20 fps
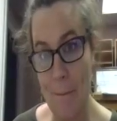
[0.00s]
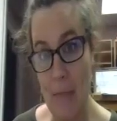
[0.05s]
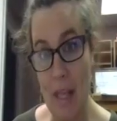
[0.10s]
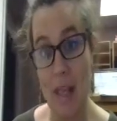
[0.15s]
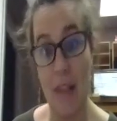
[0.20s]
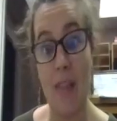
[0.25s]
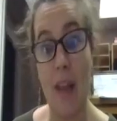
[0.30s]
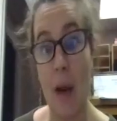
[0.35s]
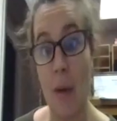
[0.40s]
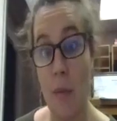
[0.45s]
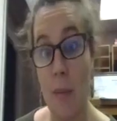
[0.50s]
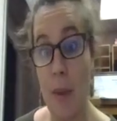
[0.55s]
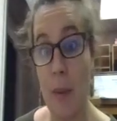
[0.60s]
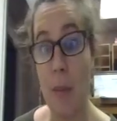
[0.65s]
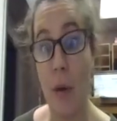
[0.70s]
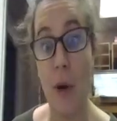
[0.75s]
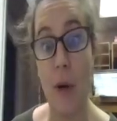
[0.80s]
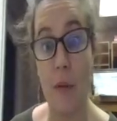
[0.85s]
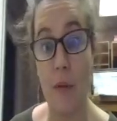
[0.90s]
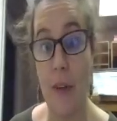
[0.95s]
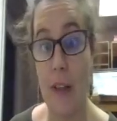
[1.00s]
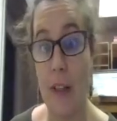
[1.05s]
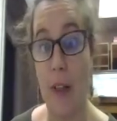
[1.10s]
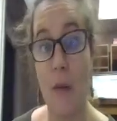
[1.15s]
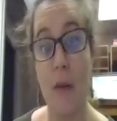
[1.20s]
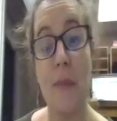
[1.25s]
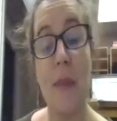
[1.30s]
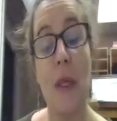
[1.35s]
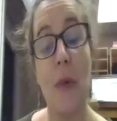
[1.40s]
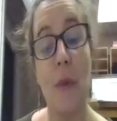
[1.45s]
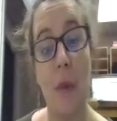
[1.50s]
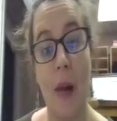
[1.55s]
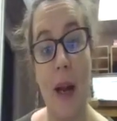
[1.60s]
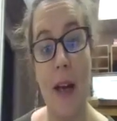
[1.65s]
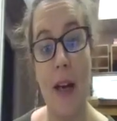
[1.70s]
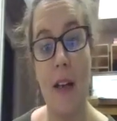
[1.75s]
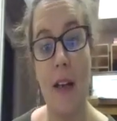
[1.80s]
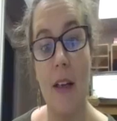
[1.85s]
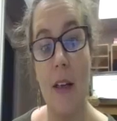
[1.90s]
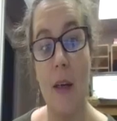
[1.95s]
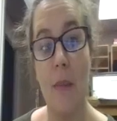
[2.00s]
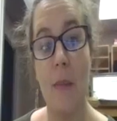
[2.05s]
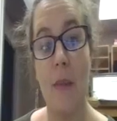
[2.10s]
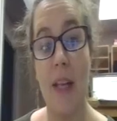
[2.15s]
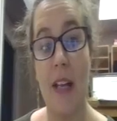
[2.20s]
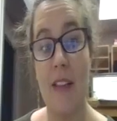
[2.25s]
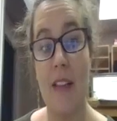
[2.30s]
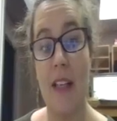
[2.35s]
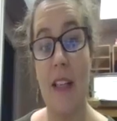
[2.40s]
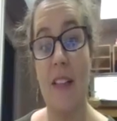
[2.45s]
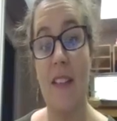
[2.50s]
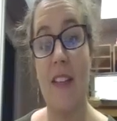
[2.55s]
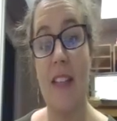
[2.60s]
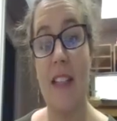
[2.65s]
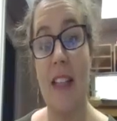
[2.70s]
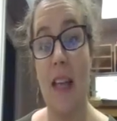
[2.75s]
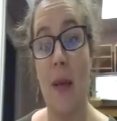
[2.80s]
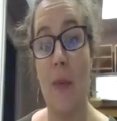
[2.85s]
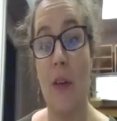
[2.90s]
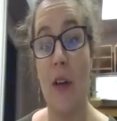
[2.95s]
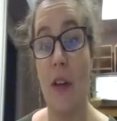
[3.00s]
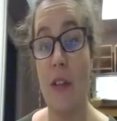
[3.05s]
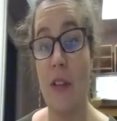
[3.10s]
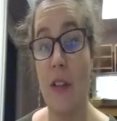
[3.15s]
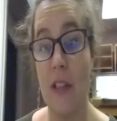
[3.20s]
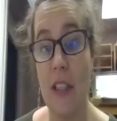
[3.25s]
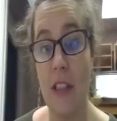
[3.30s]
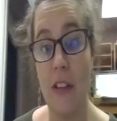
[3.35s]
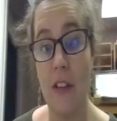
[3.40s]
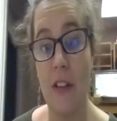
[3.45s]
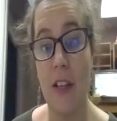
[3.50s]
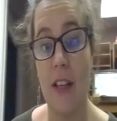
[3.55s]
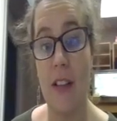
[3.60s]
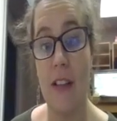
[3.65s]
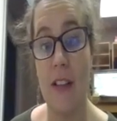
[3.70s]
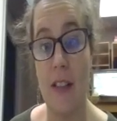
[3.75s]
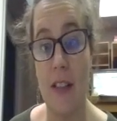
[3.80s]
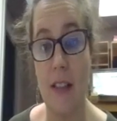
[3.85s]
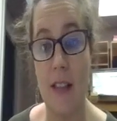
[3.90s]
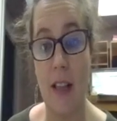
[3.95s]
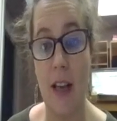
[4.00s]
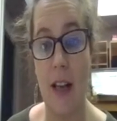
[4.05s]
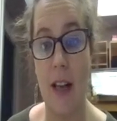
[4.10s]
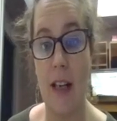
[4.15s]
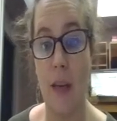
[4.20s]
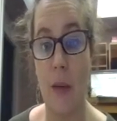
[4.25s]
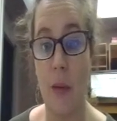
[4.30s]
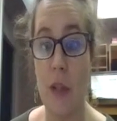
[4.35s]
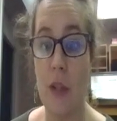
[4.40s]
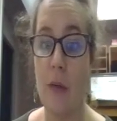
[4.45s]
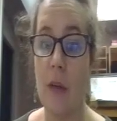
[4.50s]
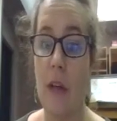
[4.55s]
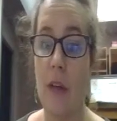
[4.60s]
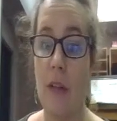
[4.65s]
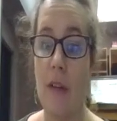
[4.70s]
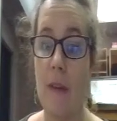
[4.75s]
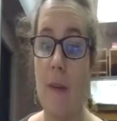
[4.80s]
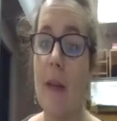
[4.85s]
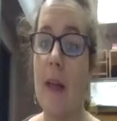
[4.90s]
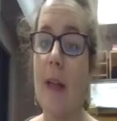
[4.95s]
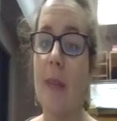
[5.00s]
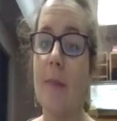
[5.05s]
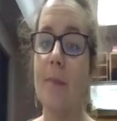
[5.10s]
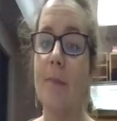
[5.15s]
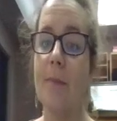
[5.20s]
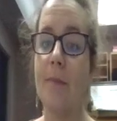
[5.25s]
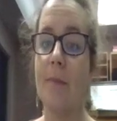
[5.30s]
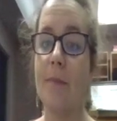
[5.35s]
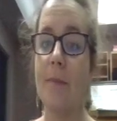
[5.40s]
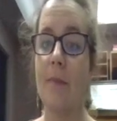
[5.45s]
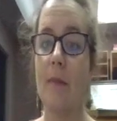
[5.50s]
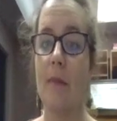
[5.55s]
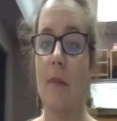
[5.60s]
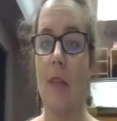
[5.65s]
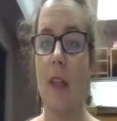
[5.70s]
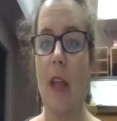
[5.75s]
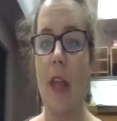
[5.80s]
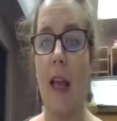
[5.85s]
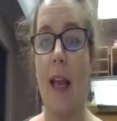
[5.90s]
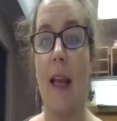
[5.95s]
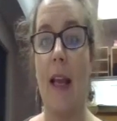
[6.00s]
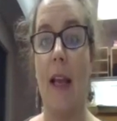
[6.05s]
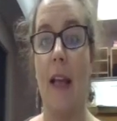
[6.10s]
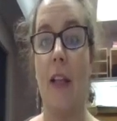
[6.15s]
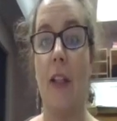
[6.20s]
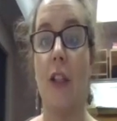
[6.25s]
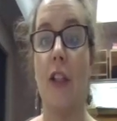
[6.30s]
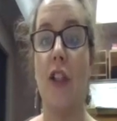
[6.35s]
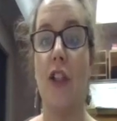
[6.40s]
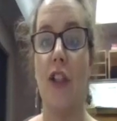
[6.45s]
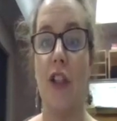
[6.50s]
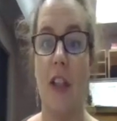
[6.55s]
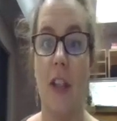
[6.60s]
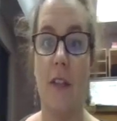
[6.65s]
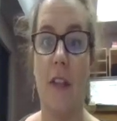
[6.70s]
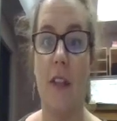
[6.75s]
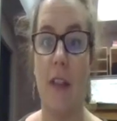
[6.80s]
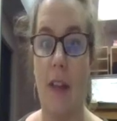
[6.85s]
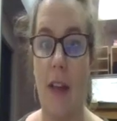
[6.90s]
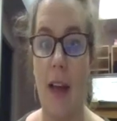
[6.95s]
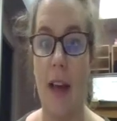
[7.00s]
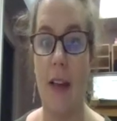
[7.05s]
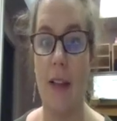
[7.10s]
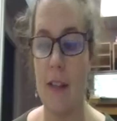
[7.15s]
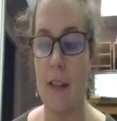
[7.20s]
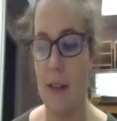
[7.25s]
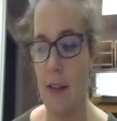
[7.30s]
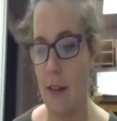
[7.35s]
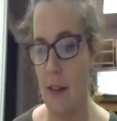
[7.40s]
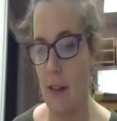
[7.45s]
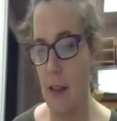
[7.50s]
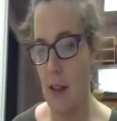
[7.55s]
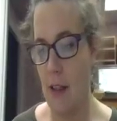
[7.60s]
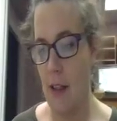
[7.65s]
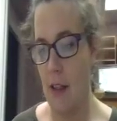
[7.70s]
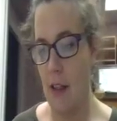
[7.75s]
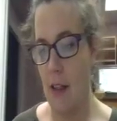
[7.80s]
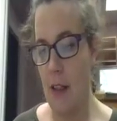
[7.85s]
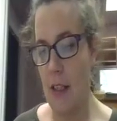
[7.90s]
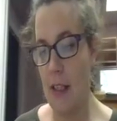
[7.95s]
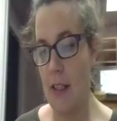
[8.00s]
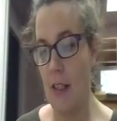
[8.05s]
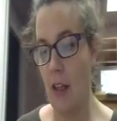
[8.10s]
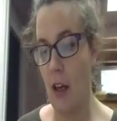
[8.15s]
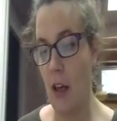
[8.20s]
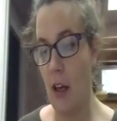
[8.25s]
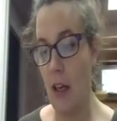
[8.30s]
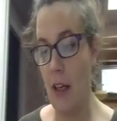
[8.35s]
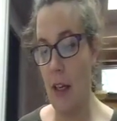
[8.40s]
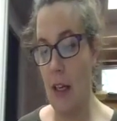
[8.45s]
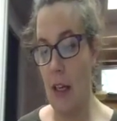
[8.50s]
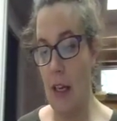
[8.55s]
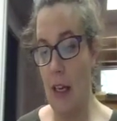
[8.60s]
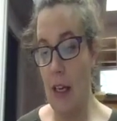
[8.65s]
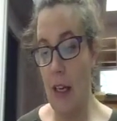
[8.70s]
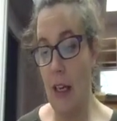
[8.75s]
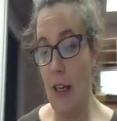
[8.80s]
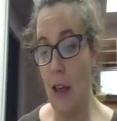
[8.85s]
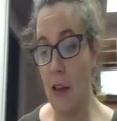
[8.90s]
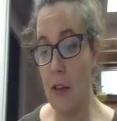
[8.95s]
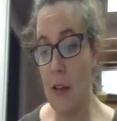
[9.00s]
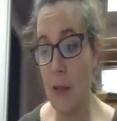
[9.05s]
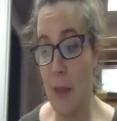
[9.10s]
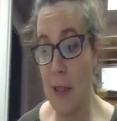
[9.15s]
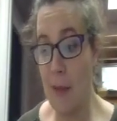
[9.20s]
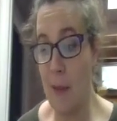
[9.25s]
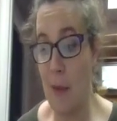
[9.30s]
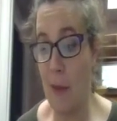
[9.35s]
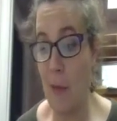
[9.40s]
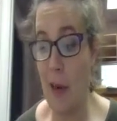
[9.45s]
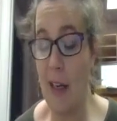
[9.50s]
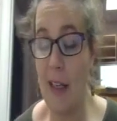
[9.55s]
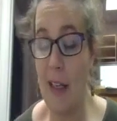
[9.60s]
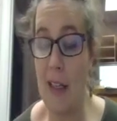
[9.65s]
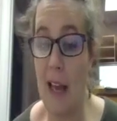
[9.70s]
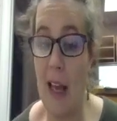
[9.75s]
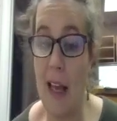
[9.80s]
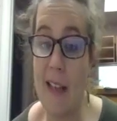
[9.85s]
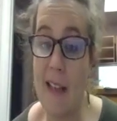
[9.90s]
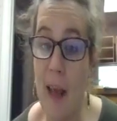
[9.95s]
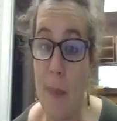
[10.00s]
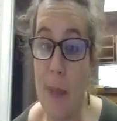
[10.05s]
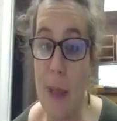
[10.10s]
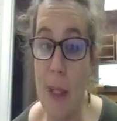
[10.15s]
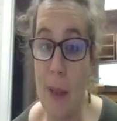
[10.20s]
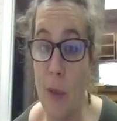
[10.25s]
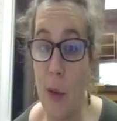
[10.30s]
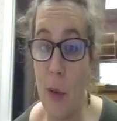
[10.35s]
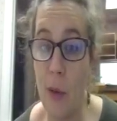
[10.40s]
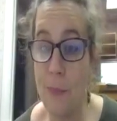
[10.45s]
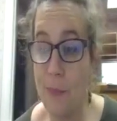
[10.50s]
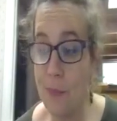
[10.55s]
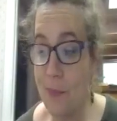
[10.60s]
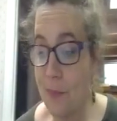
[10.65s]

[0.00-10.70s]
and that would be perfect, that would be great, but at the end of the day, we also need to look at the society in which we are living and shift that. It also must be recognized that people